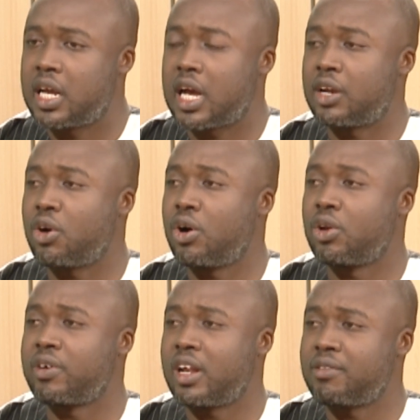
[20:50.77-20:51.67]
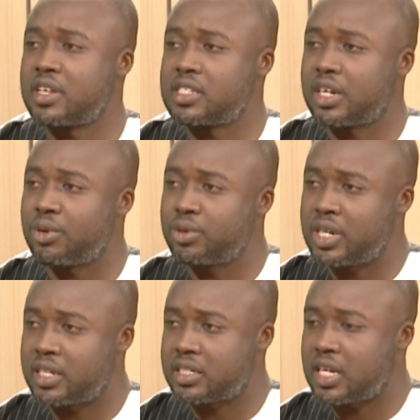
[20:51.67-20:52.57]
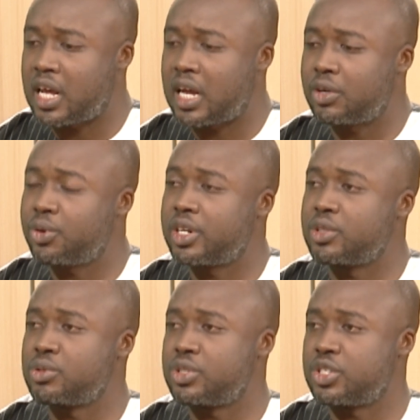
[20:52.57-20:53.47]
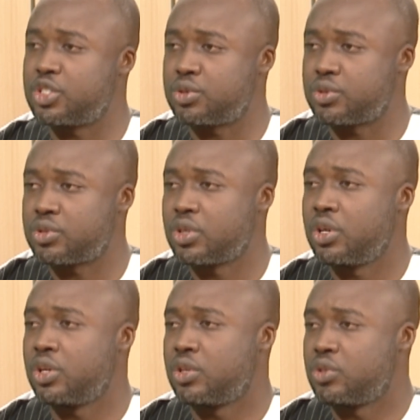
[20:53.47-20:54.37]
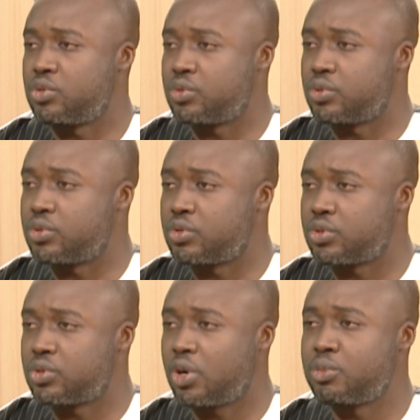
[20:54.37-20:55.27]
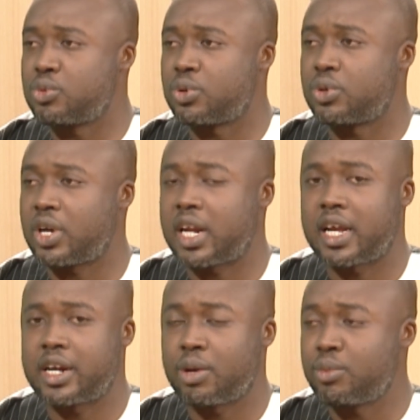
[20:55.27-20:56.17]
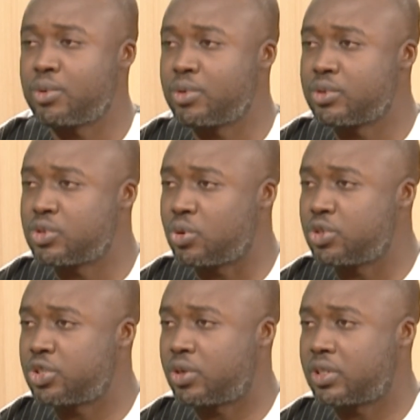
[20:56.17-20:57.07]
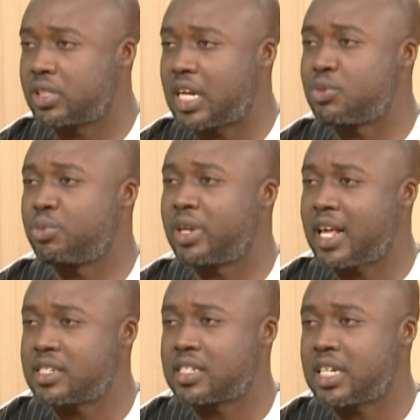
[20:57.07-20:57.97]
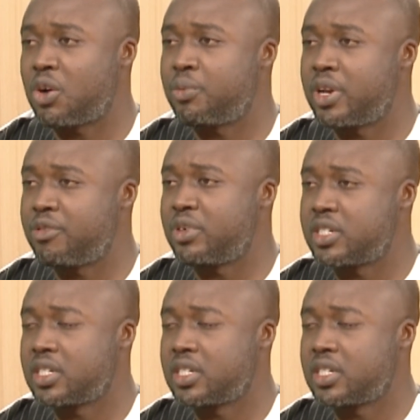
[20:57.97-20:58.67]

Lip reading: and all relevant stakeholders are looking into these issues to come to an agreeable solution that will be lasting, that will benefit,